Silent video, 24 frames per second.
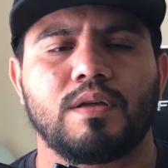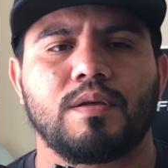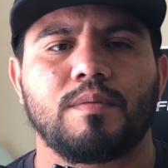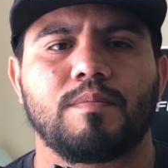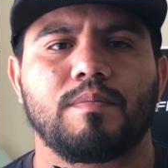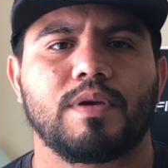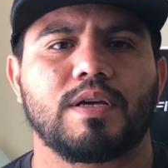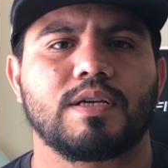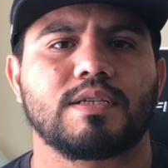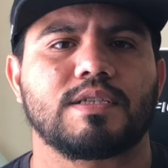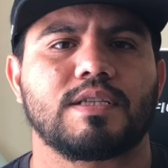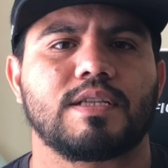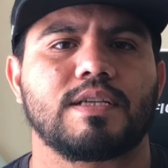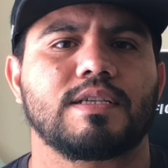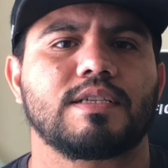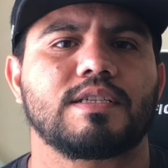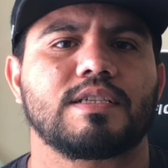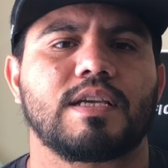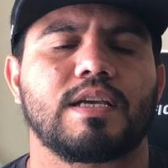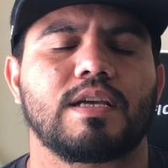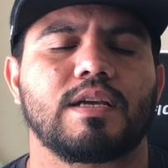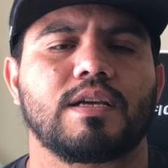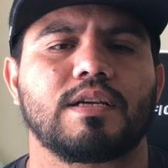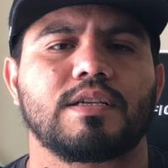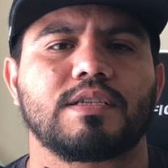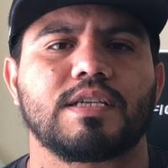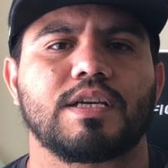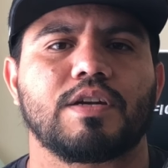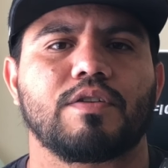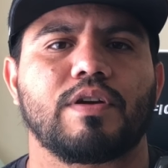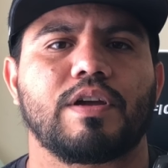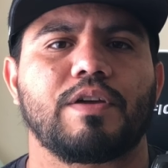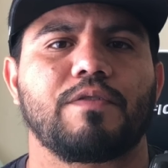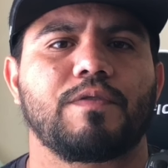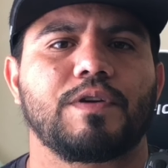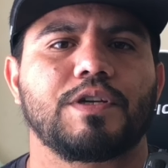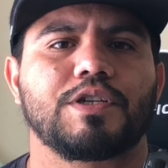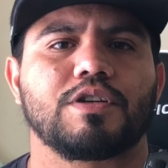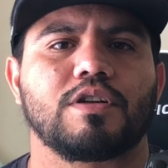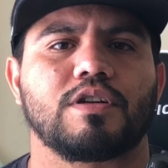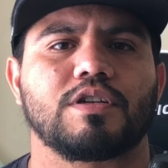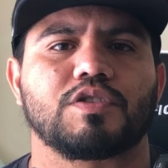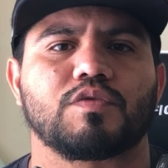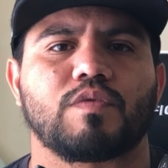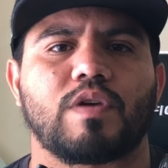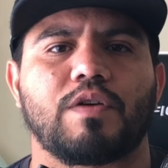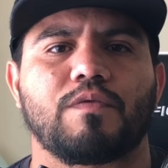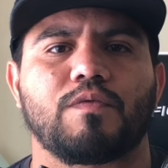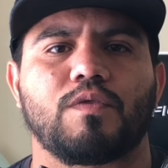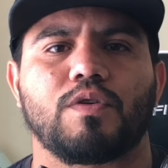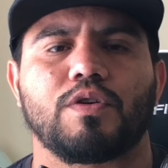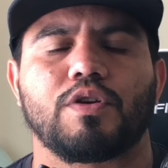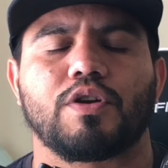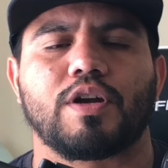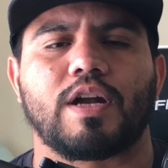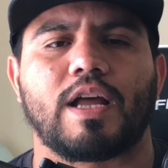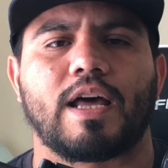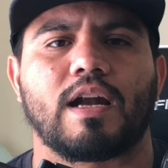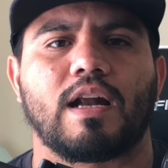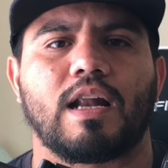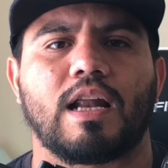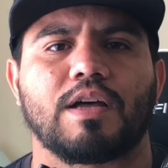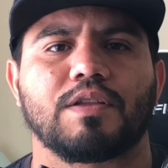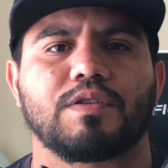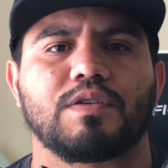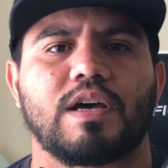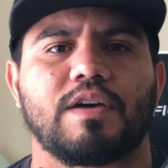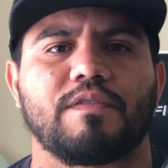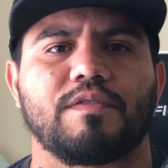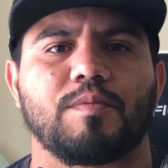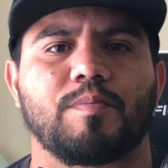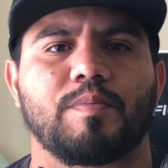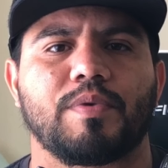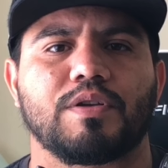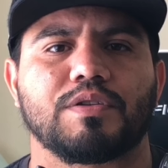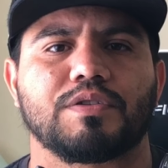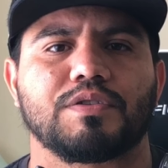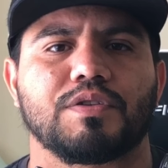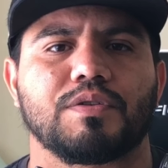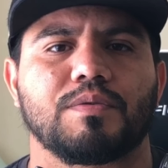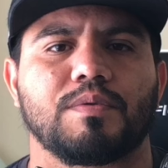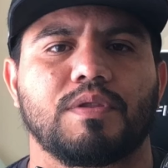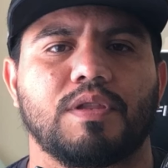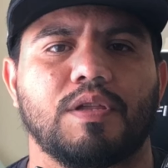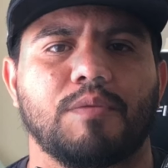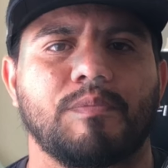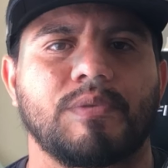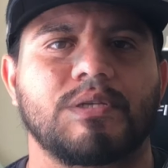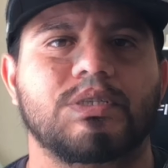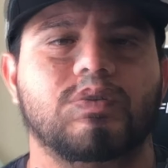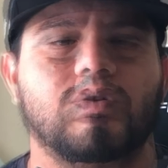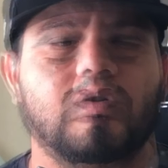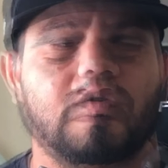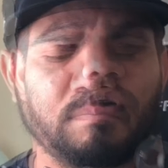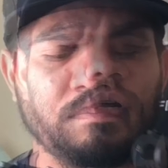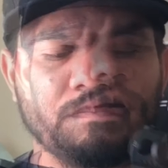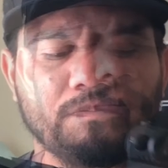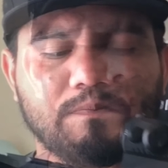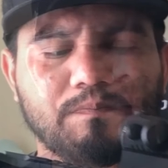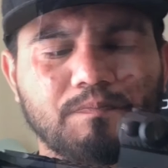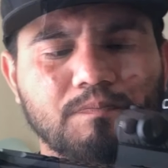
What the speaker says: because this is considered a featureless rifle, you're not allowed to have the pistol grip.